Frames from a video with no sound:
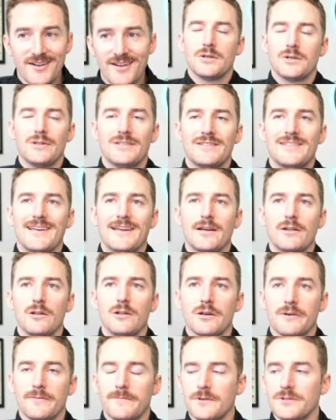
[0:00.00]
So let's take a
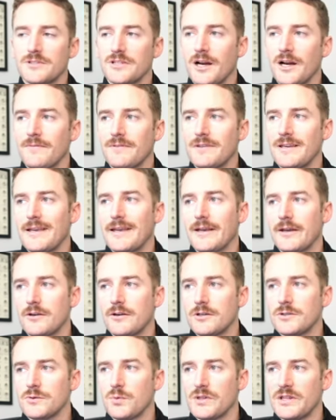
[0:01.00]
look. First off, the
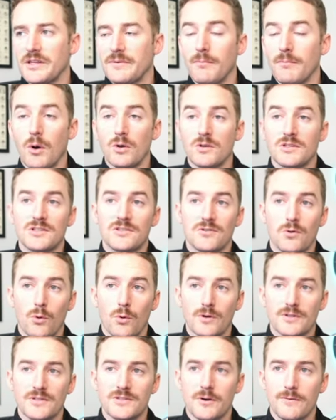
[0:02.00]
hitters with the most
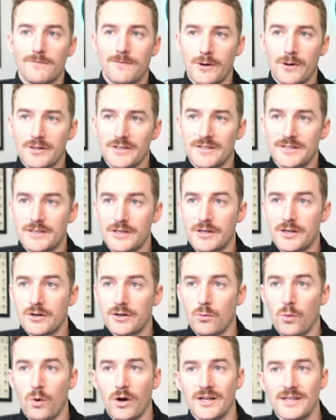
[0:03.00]
swords so far this
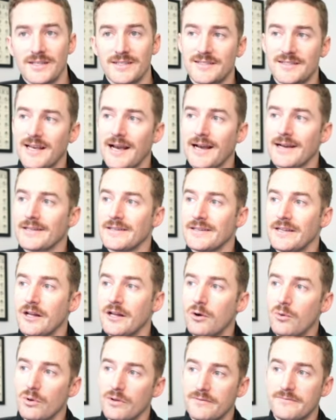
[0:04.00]
year. One is Zach
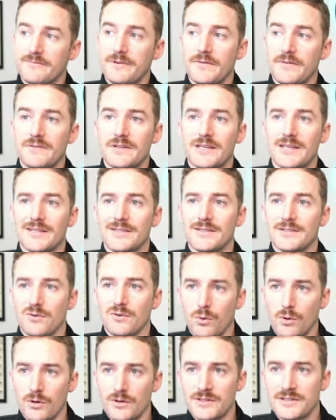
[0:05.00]
Neto with 15
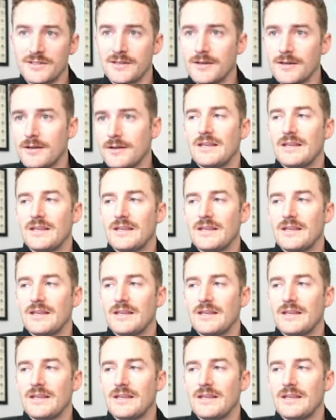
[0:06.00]
swords.